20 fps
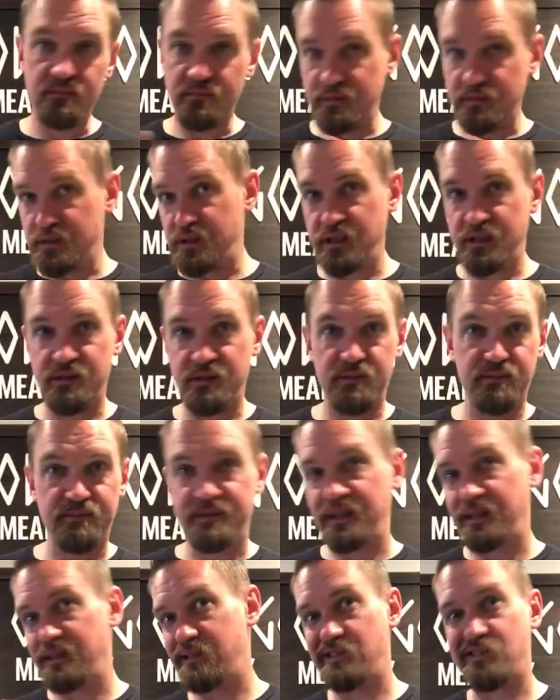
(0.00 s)
Just
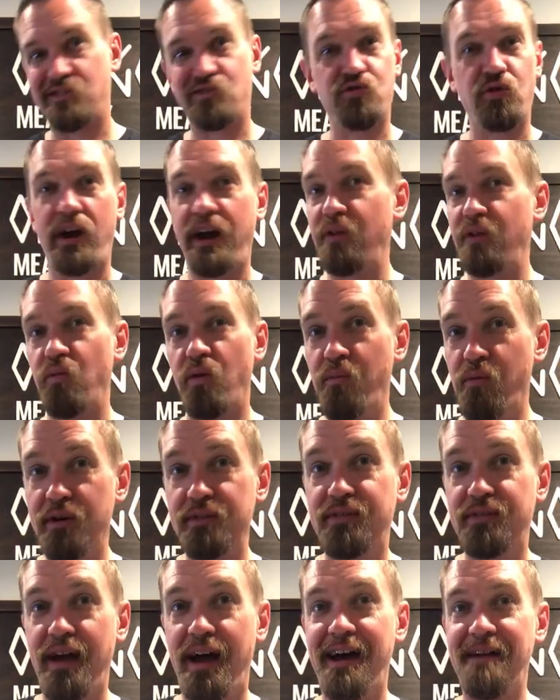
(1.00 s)
to try it one more
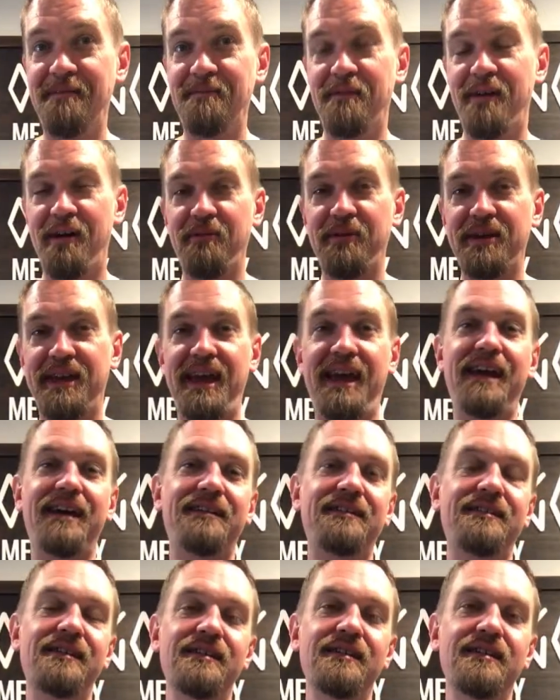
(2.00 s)
time while we
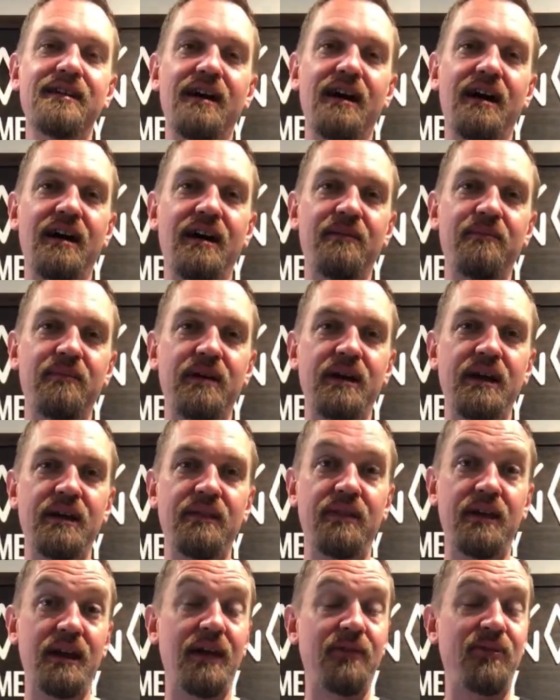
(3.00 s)
can. And
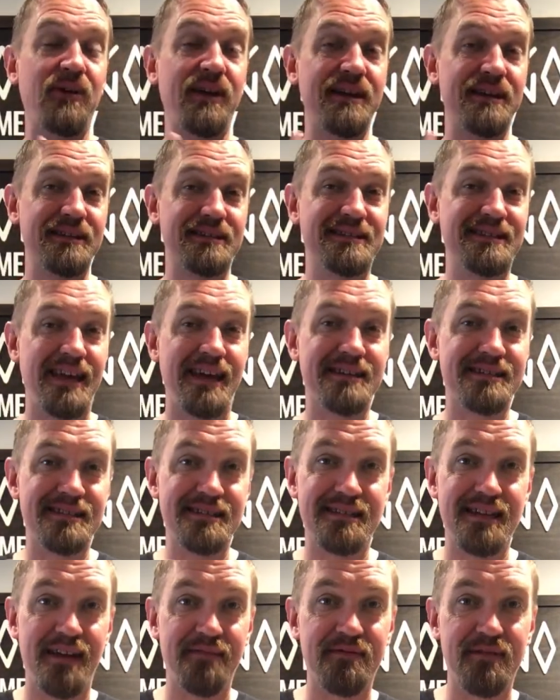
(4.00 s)
then I think it's
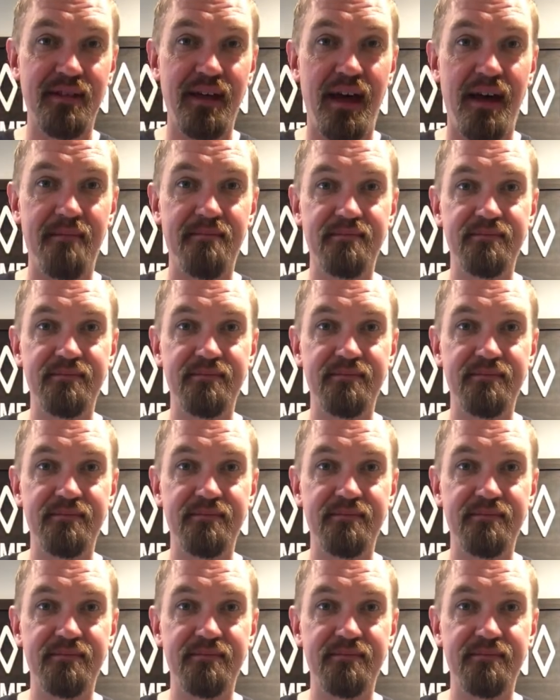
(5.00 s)
Texas after that.